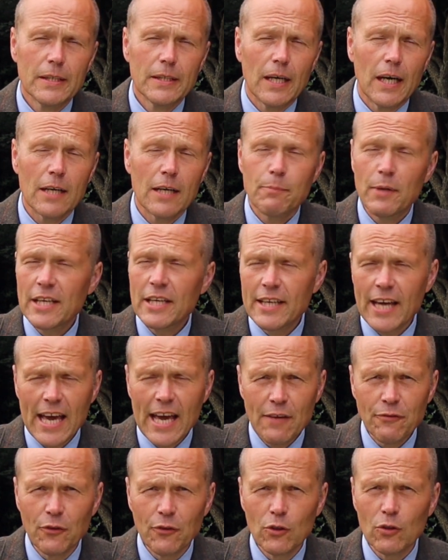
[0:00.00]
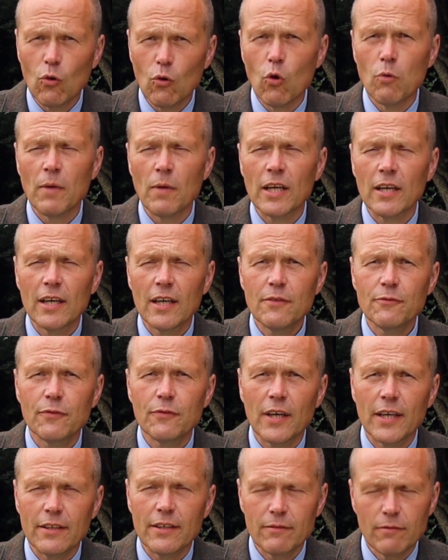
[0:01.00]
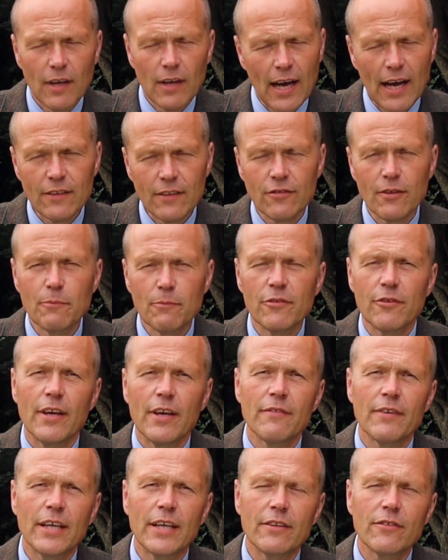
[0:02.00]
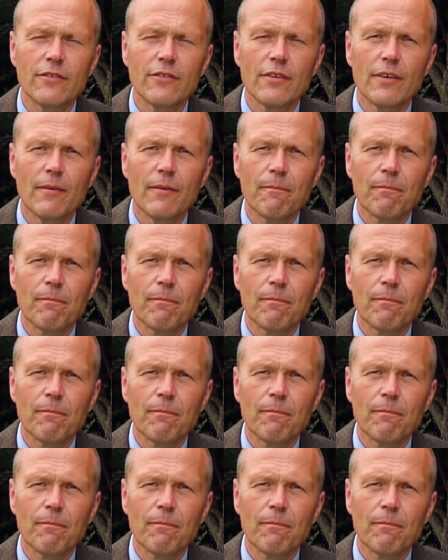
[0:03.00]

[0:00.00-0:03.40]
I'd been careful all my life. I had some savings.